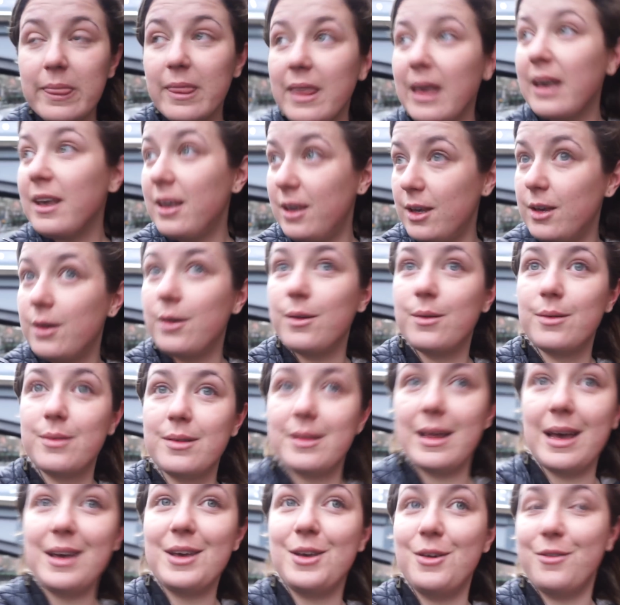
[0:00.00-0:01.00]
Thank you.
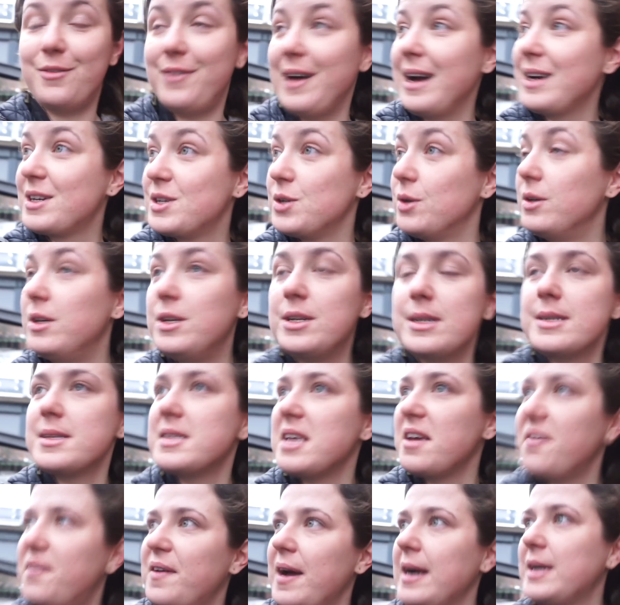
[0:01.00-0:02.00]
Thank you. Factoid. You didn't
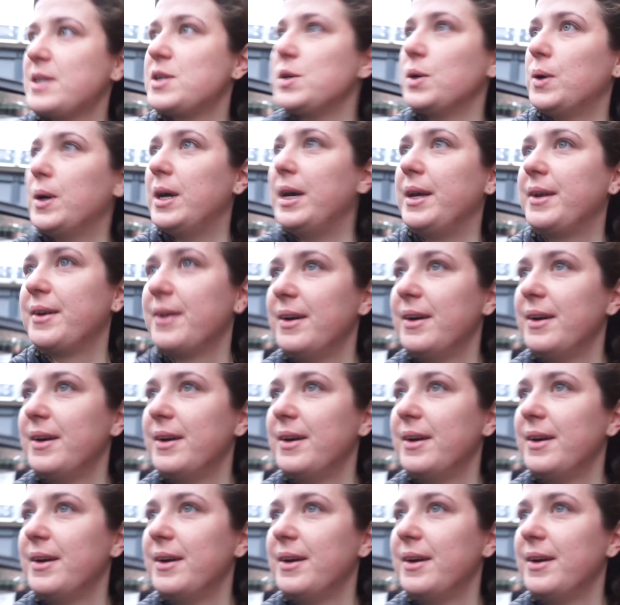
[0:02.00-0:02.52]
say factoid.